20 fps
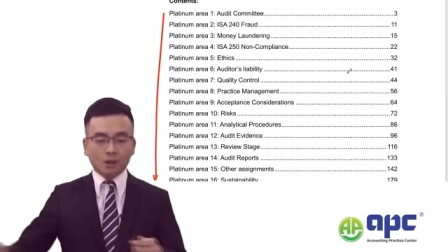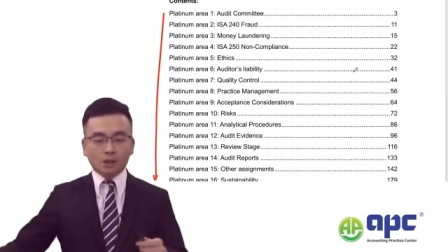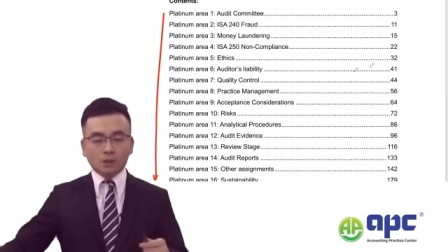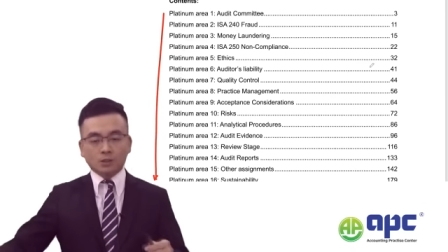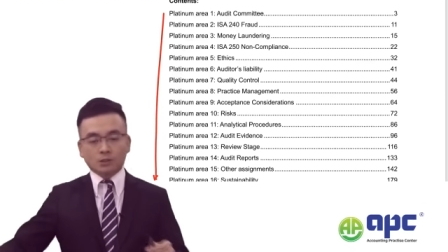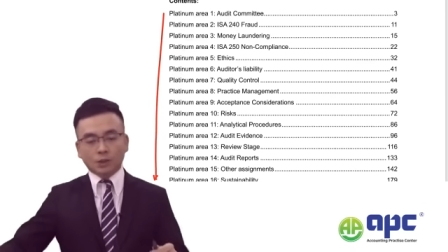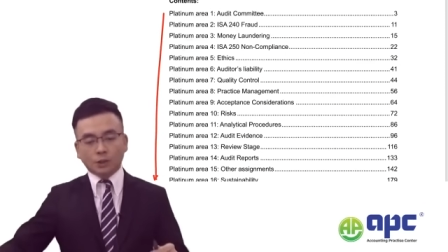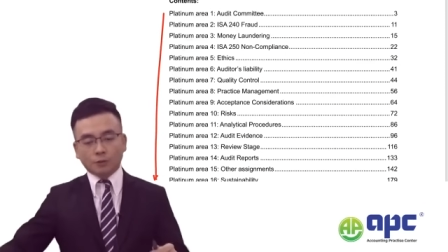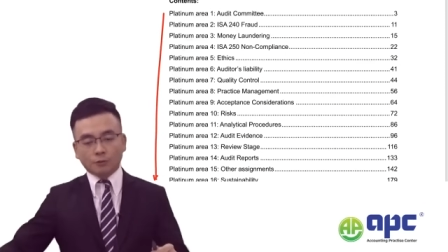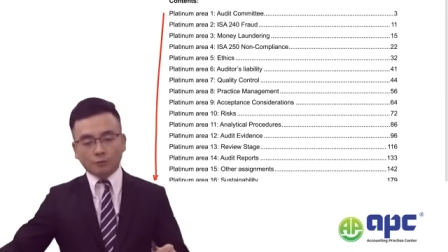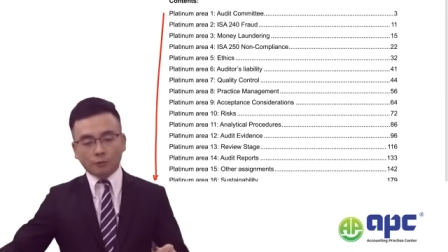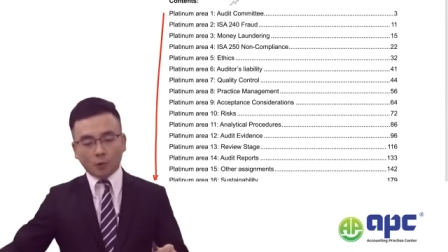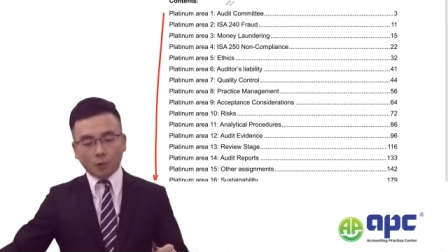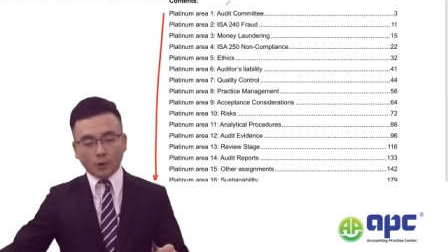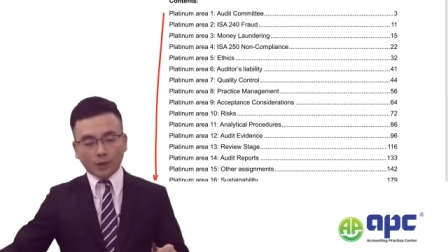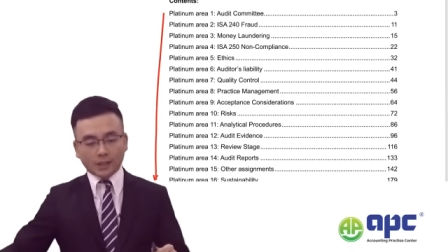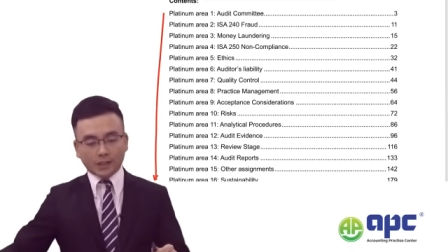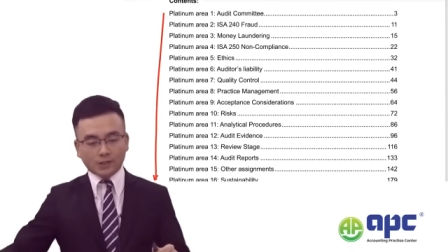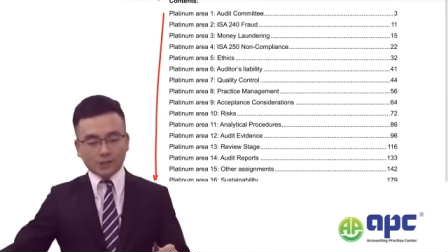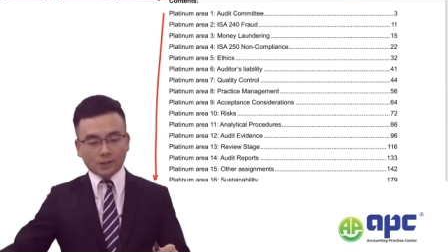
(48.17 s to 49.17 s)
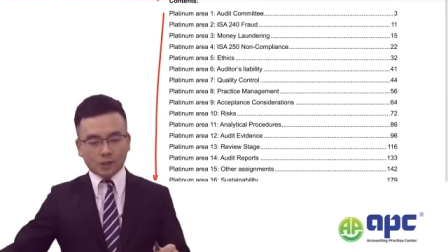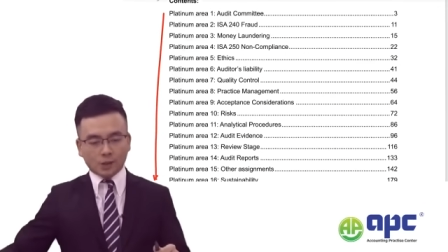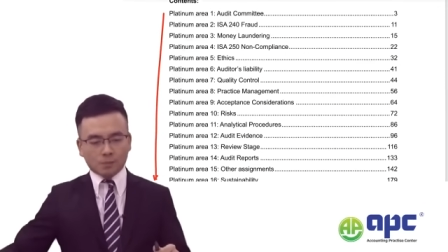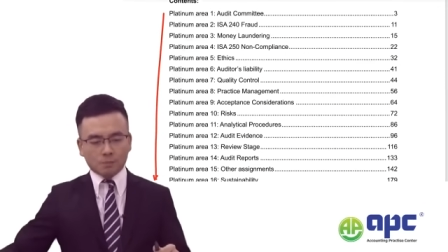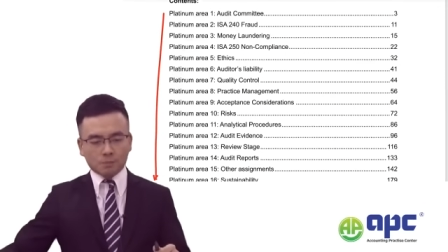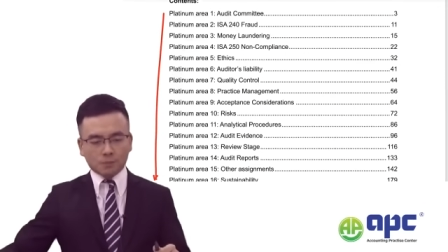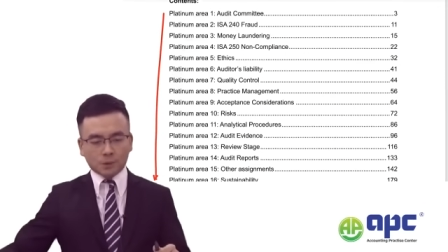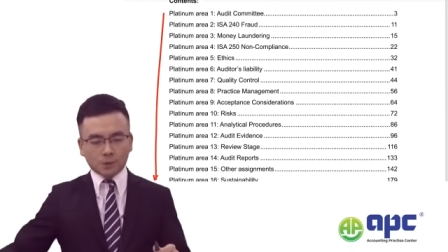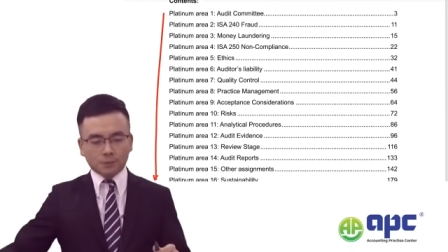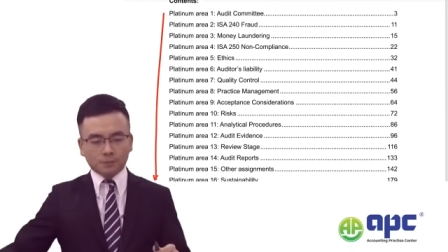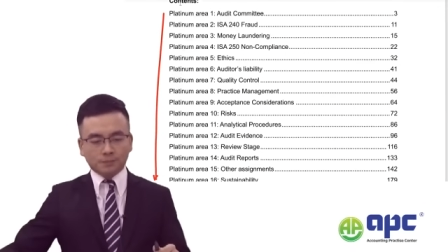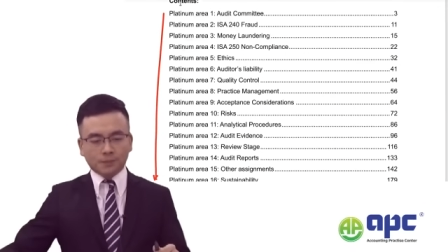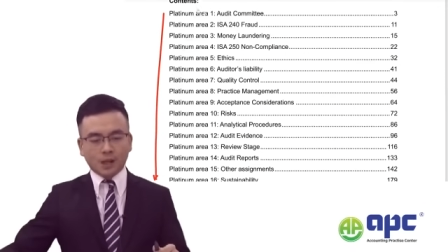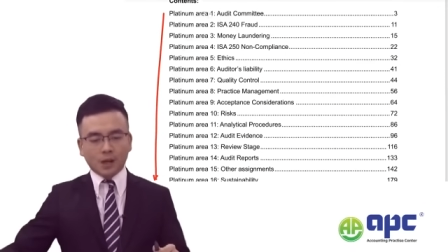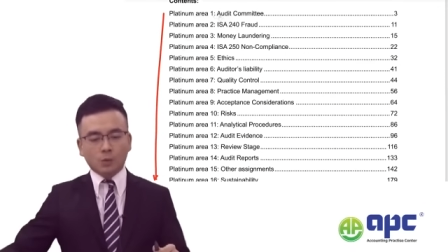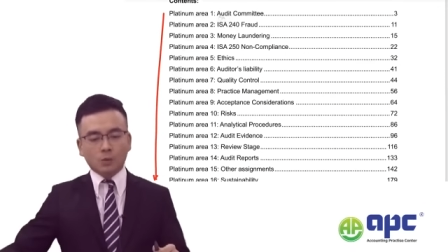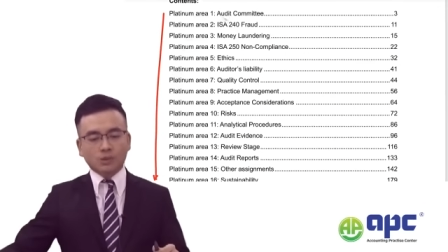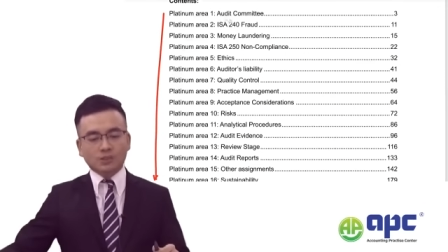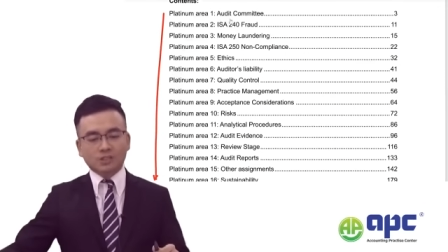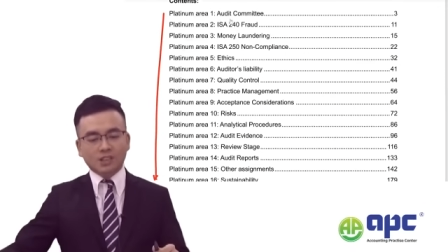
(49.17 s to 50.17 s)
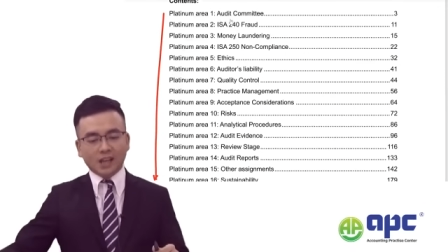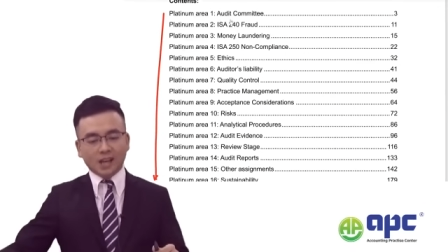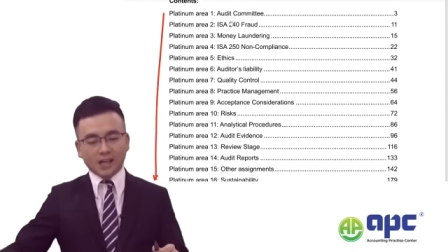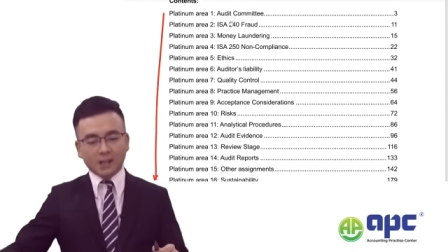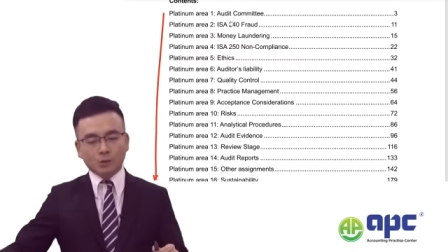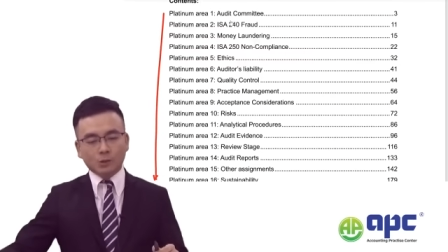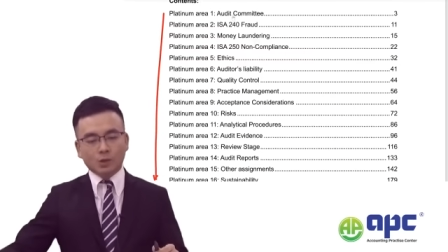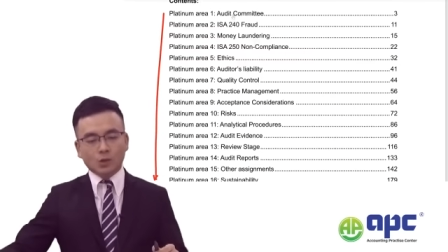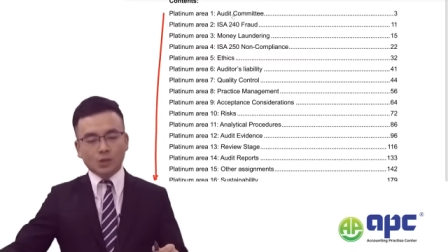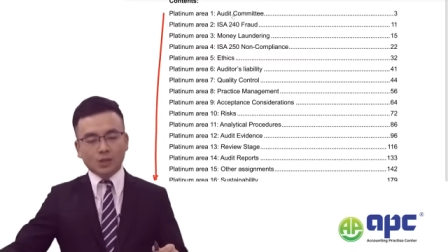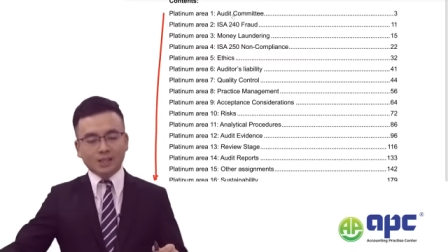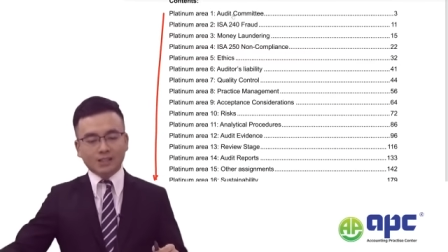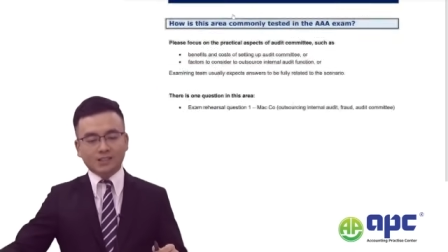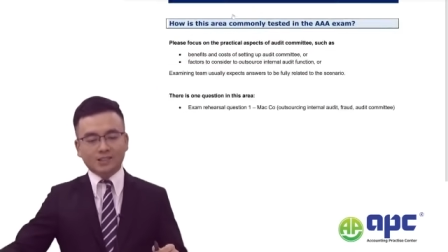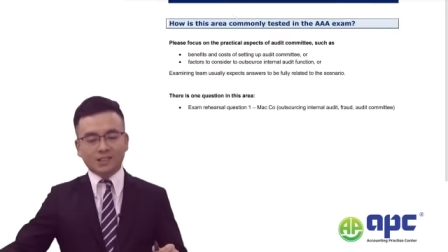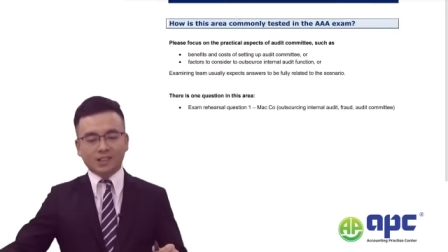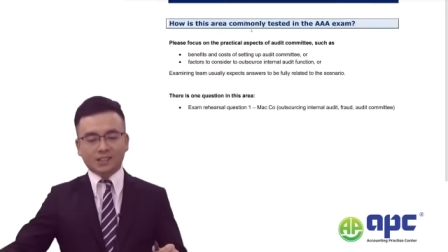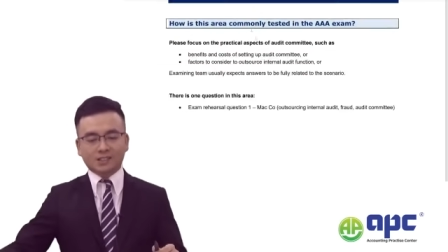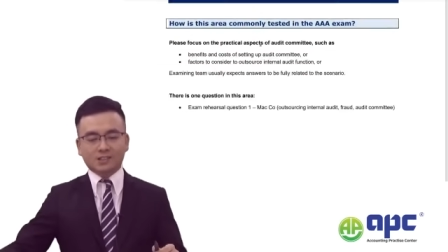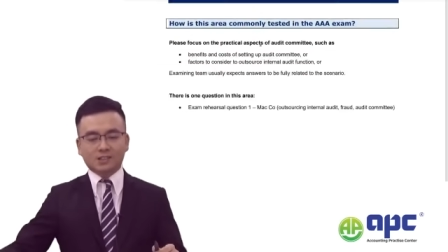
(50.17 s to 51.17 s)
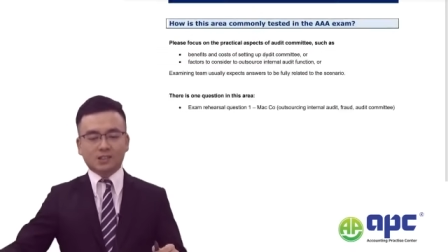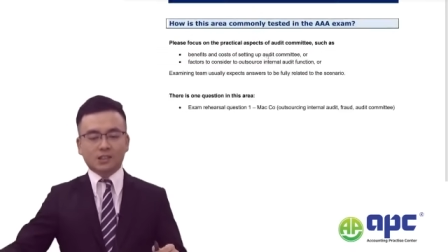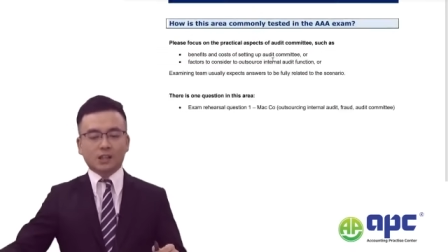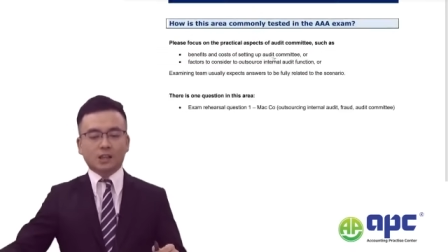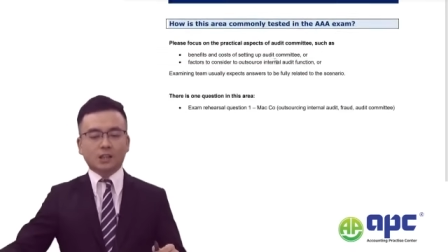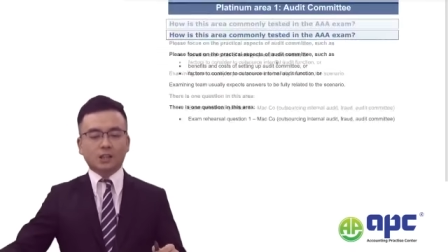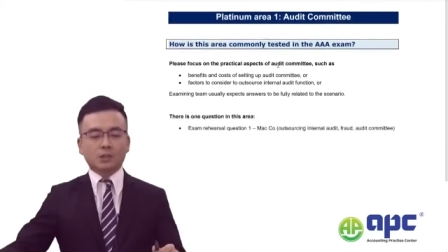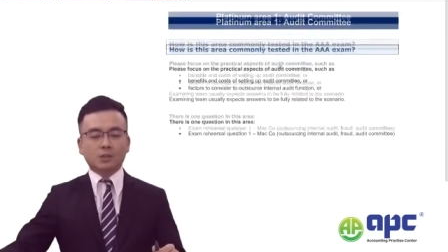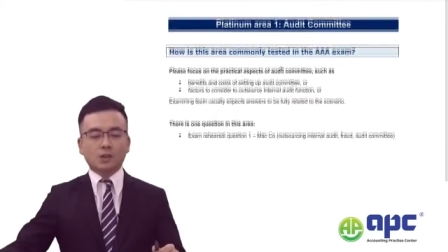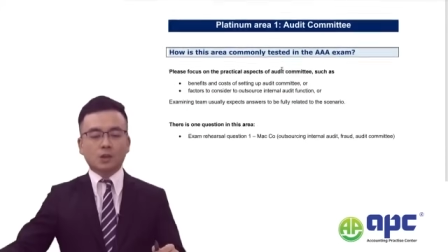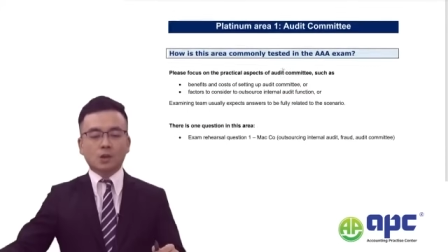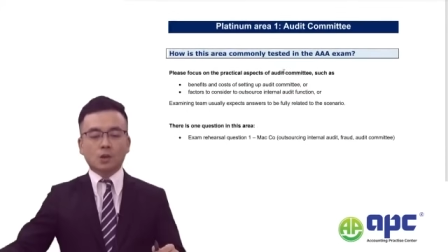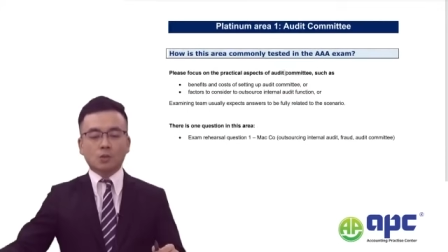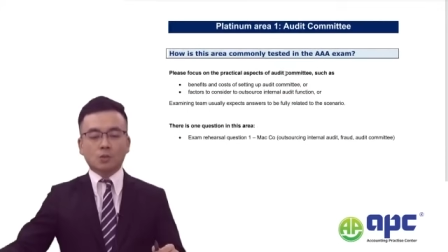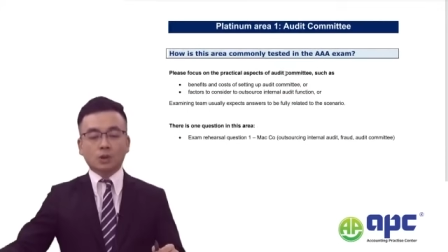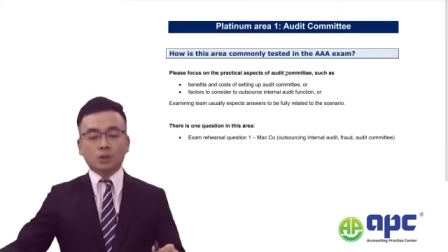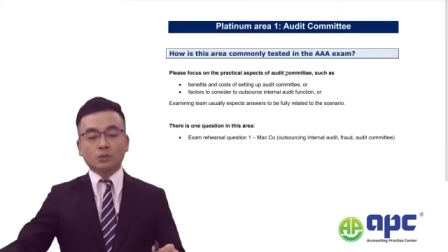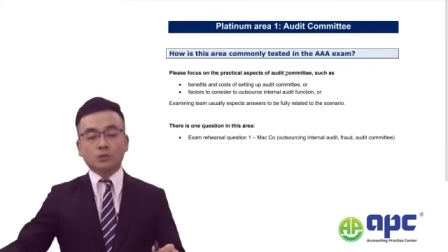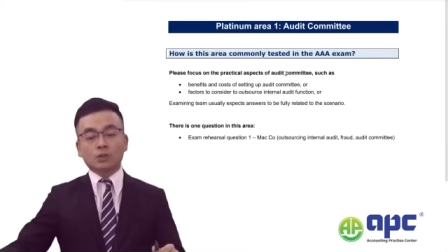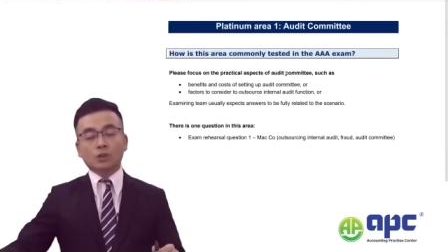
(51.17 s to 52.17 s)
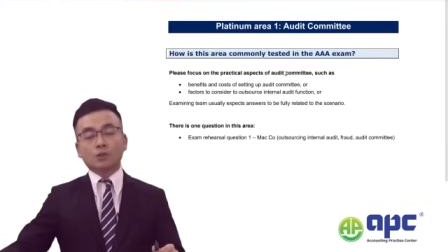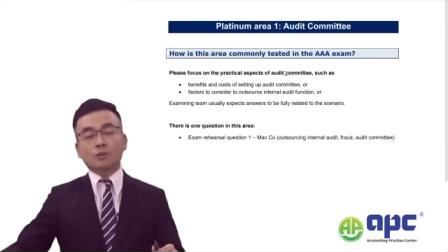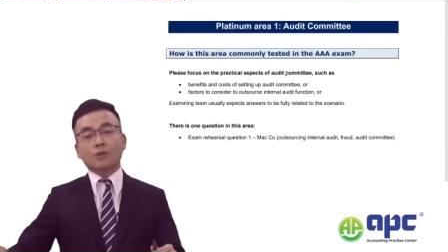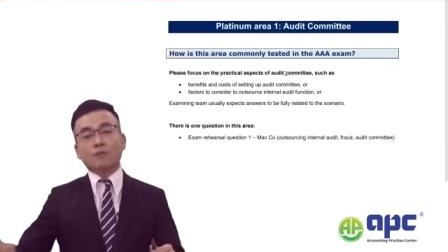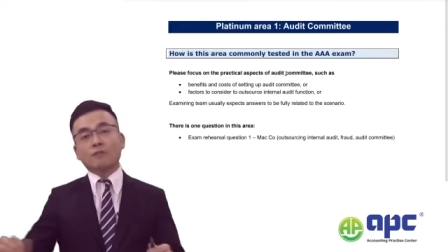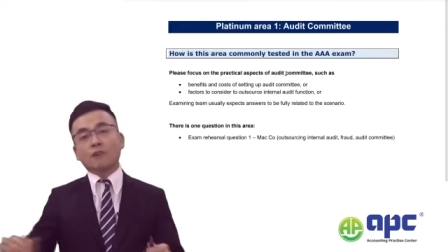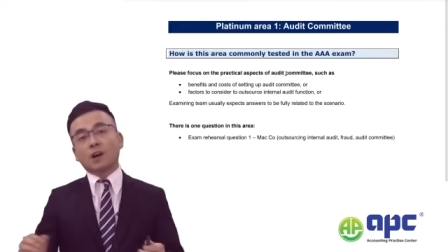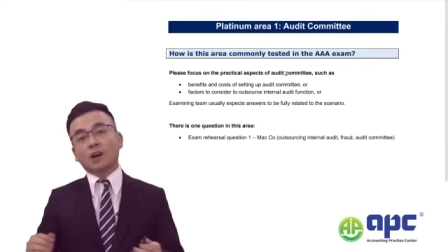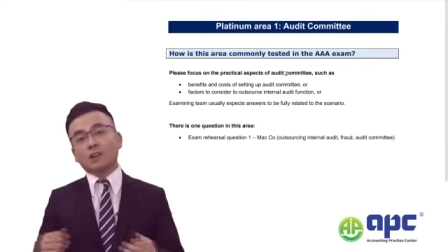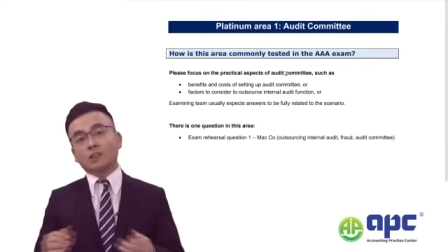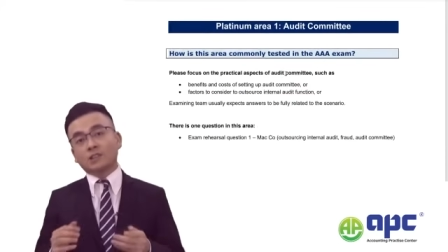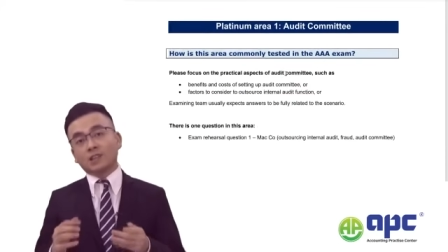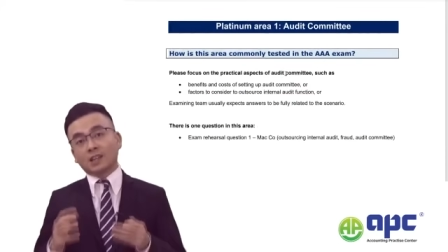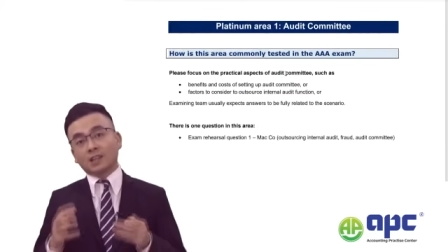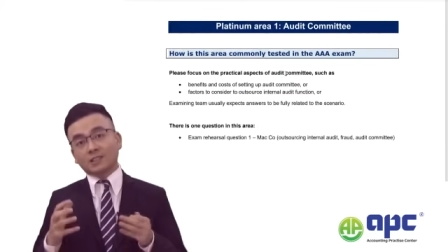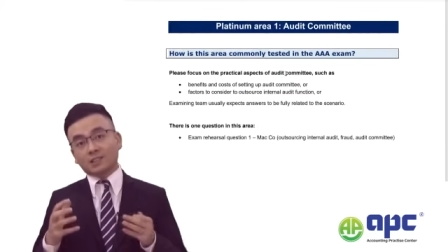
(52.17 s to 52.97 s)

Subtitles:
So, for example, I would tell you exactly when you're revising,